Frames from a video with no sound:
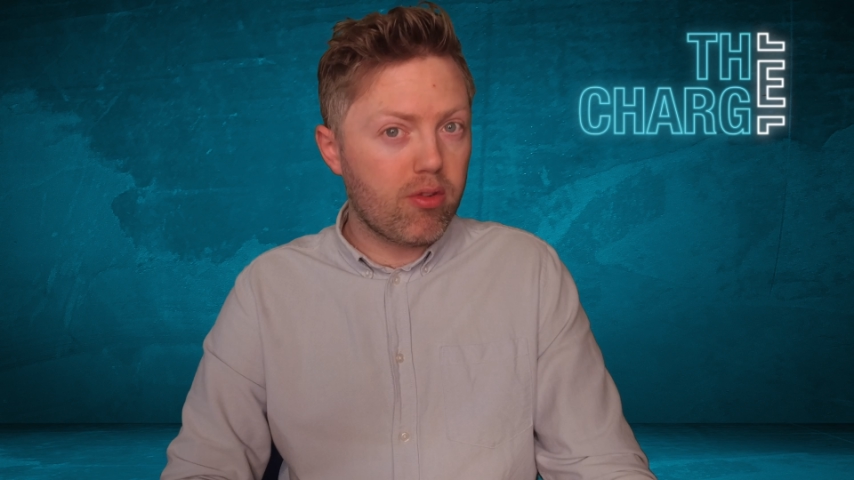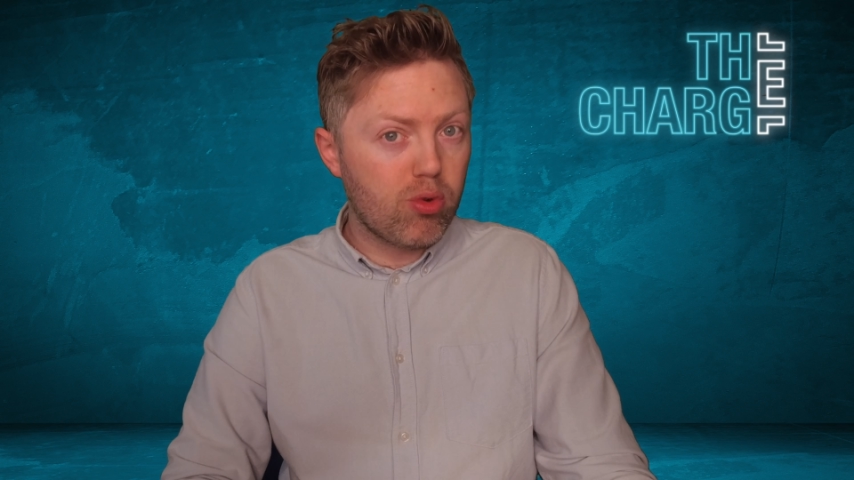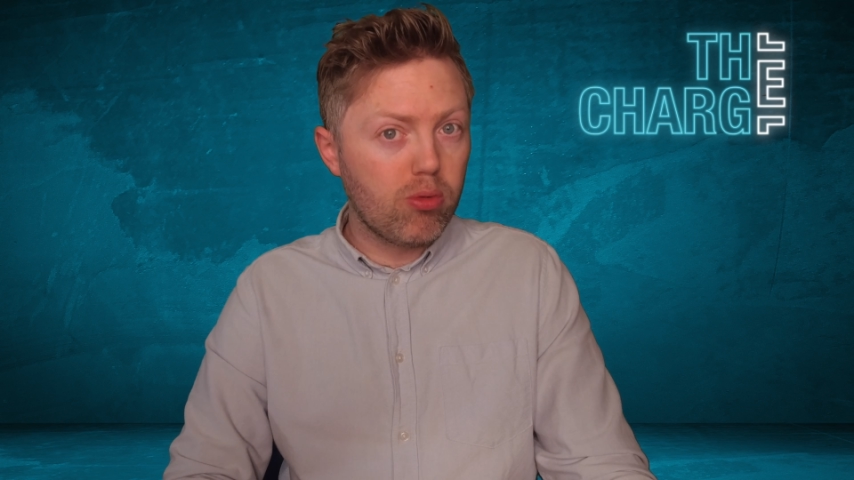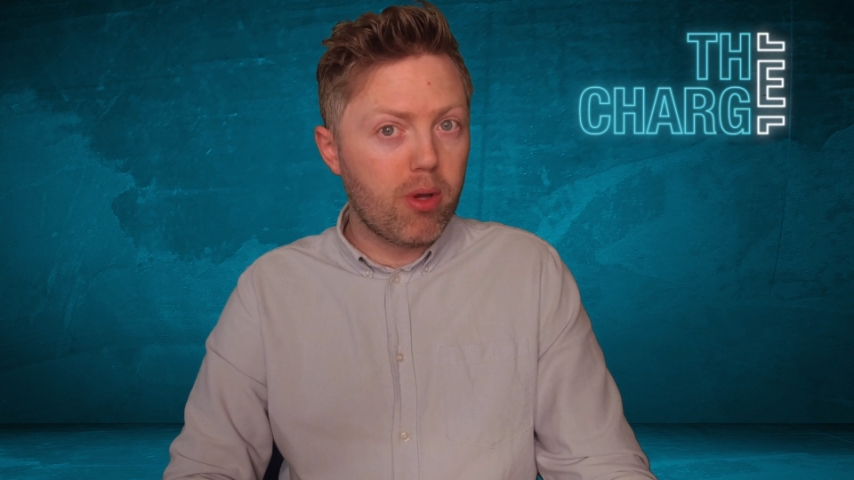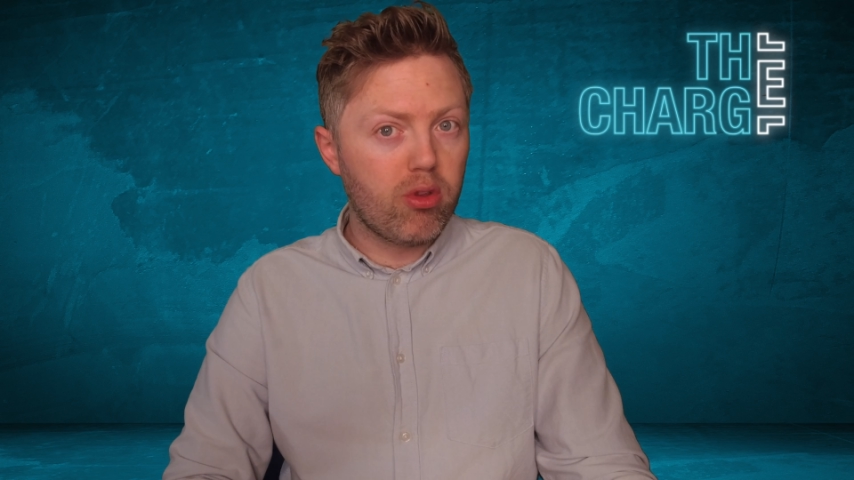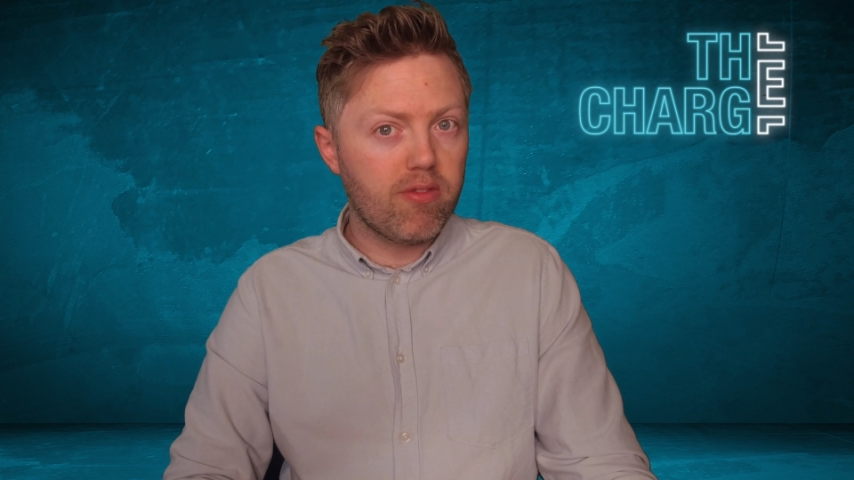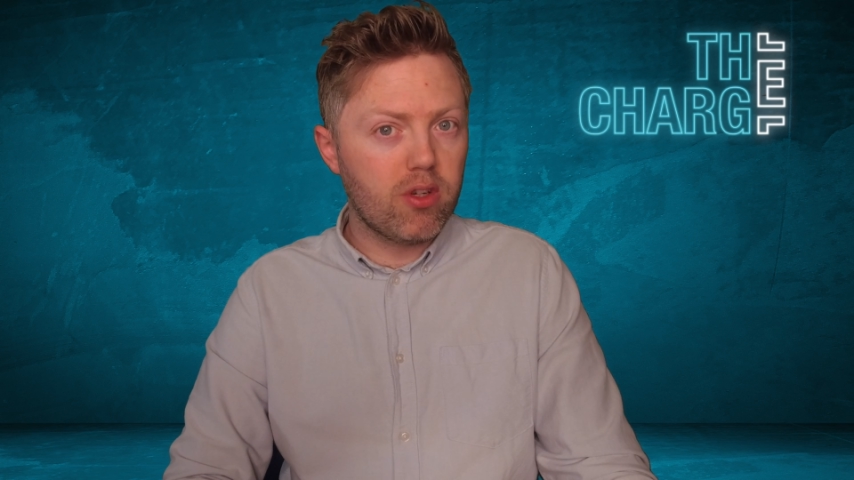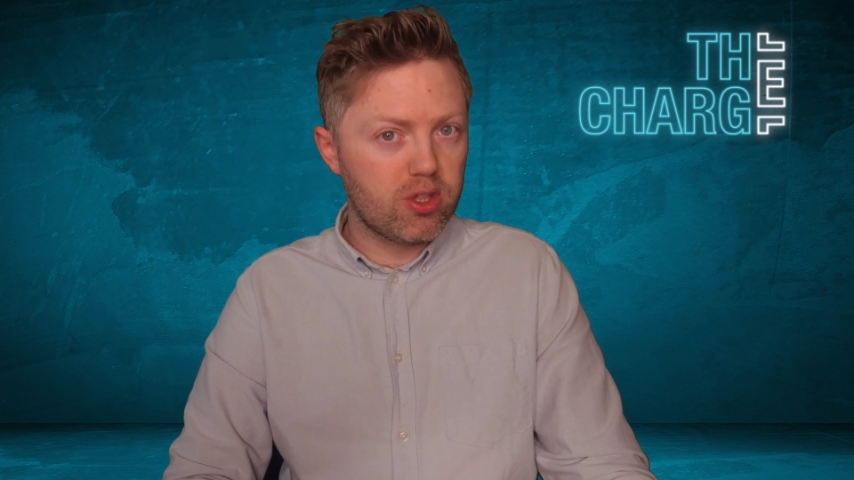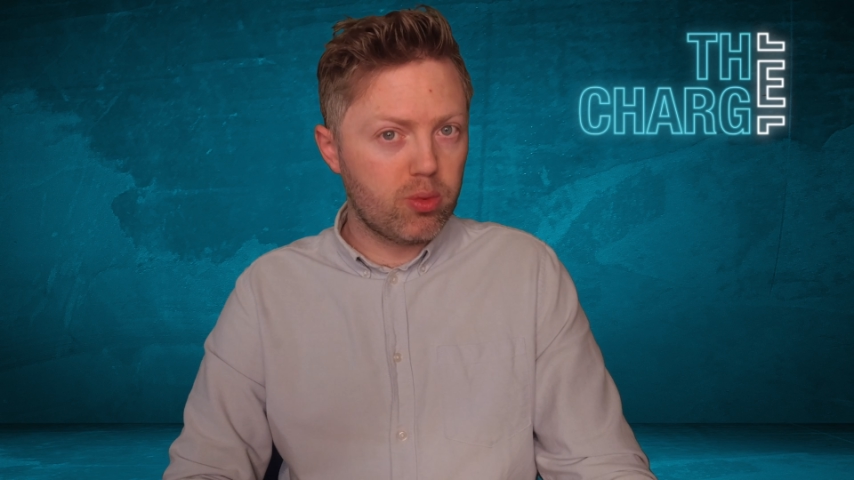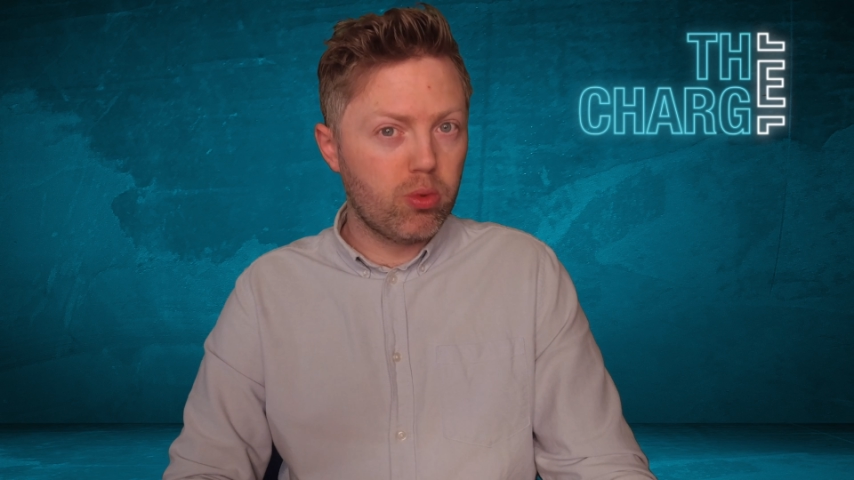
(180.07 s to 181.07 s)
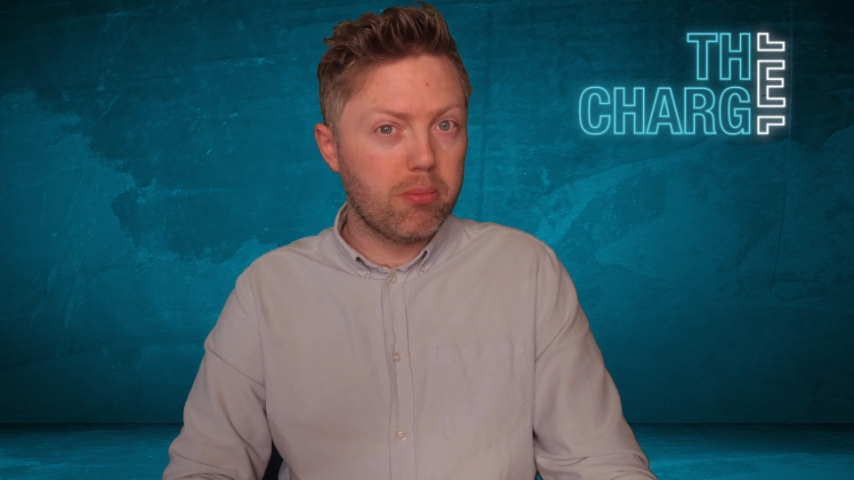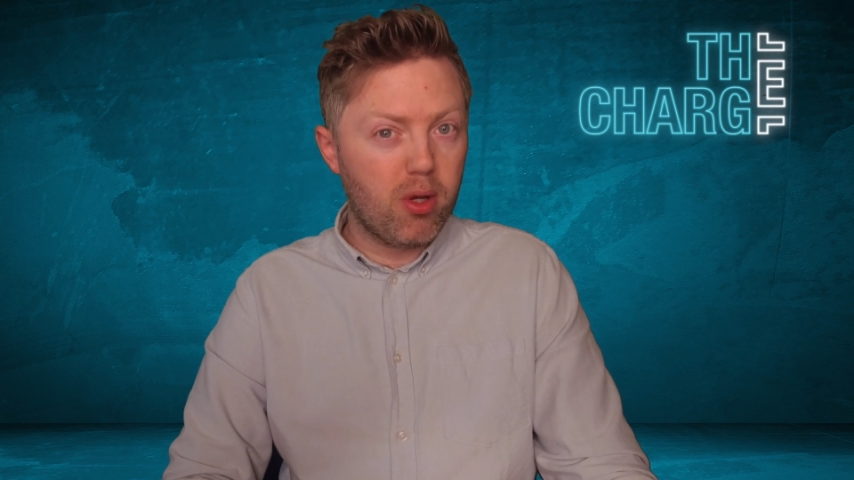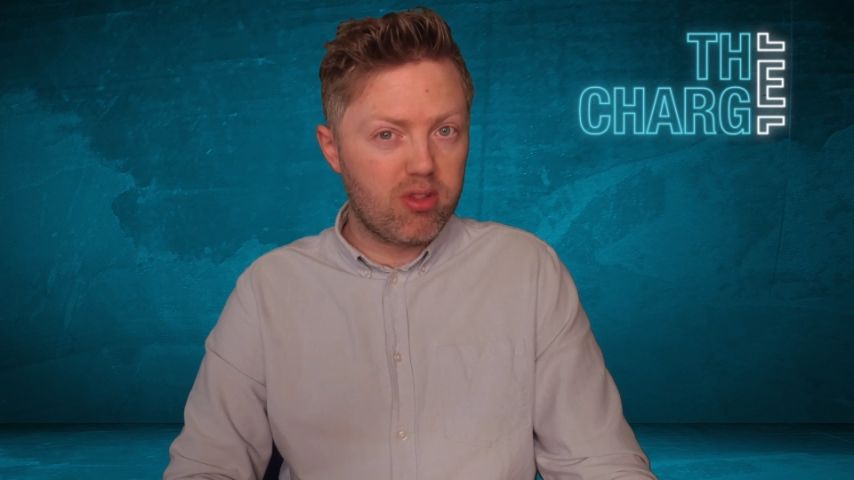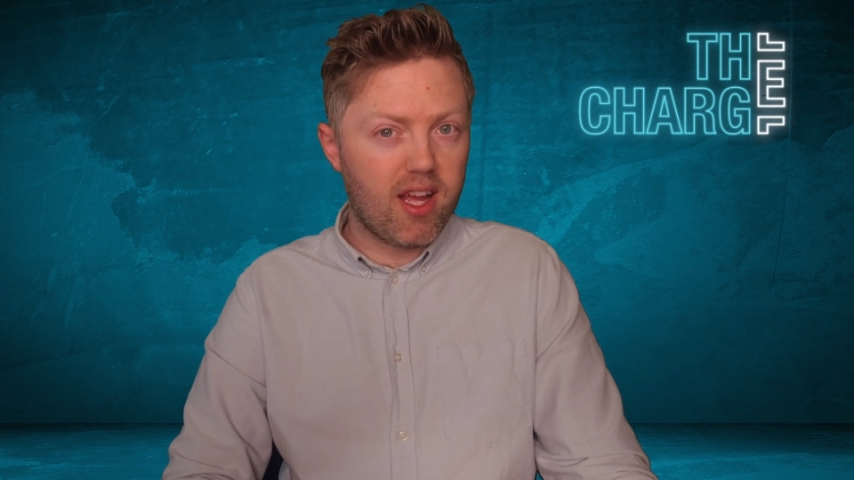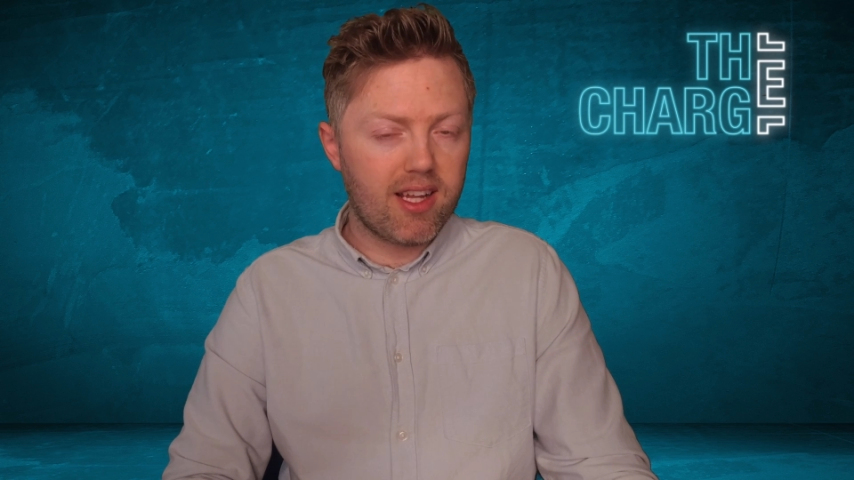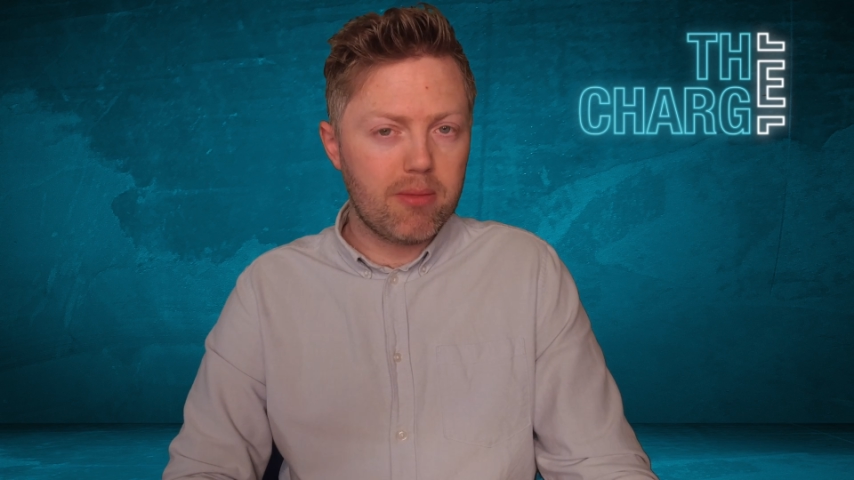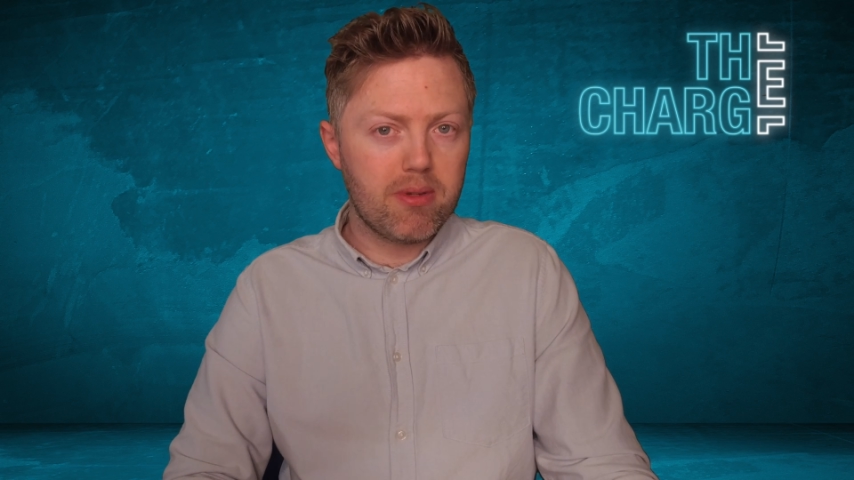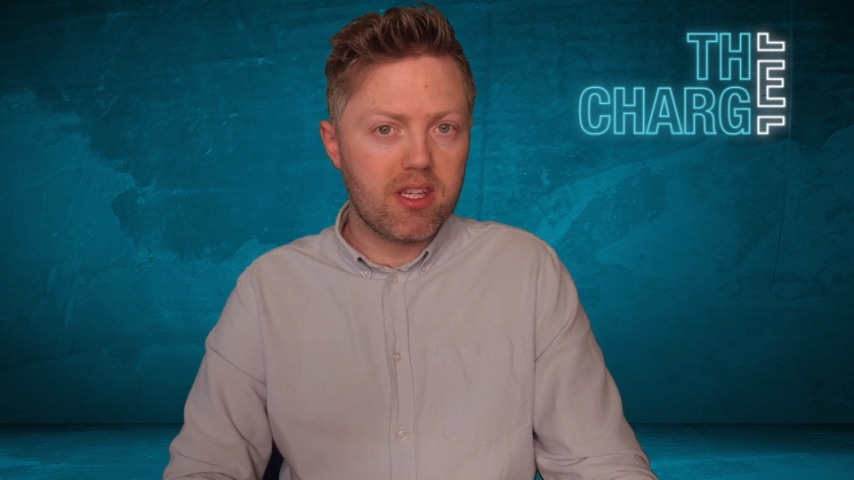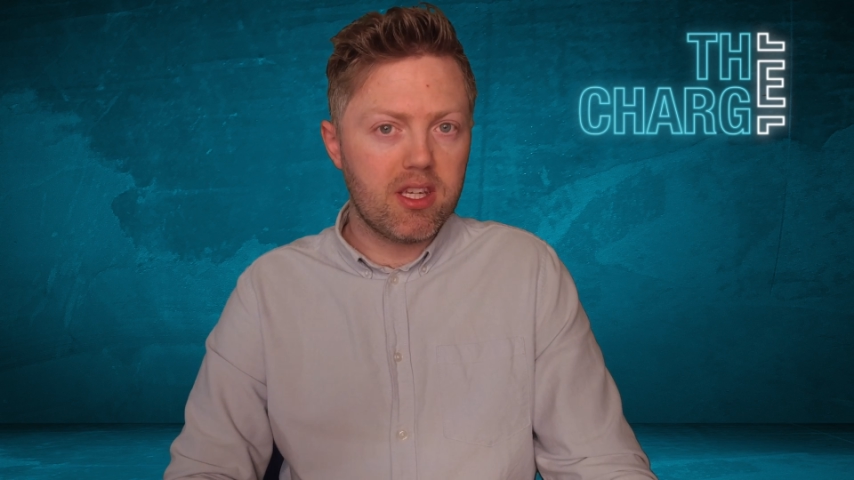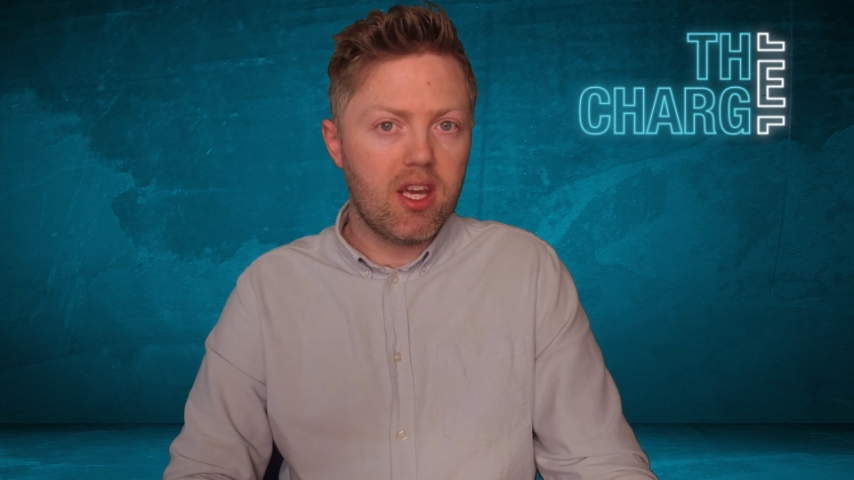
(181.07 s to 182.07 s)
the dual motor version will most likely
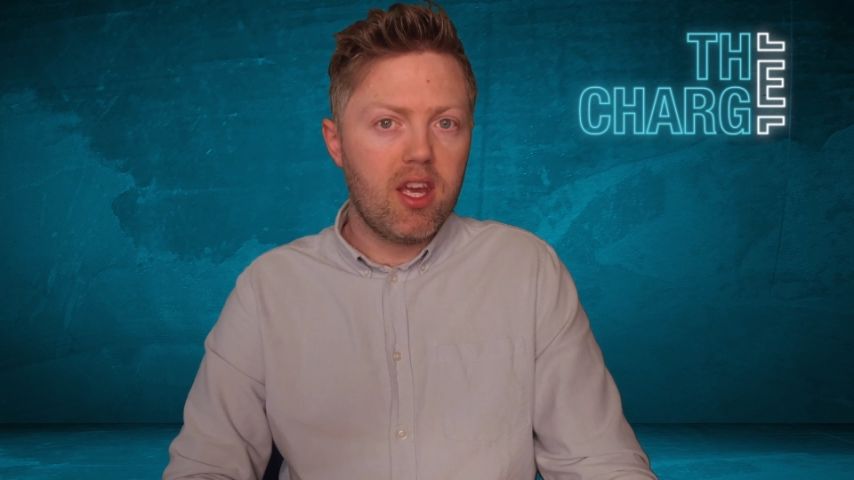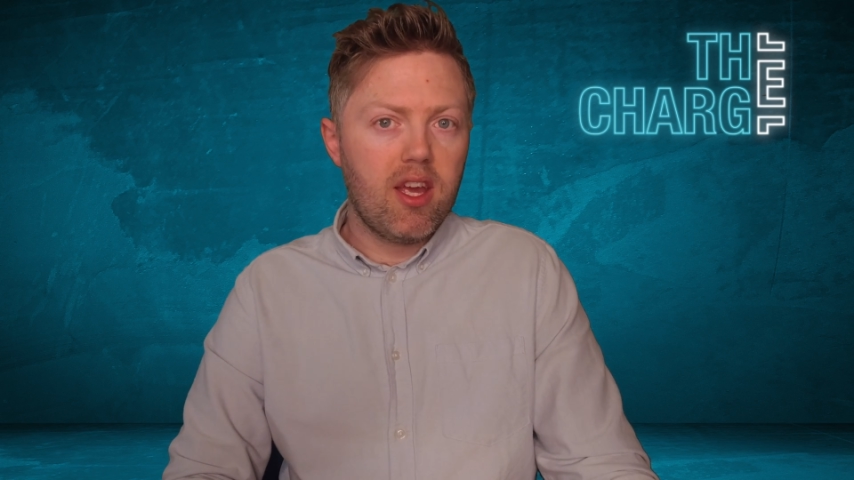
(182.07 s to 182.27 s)
be,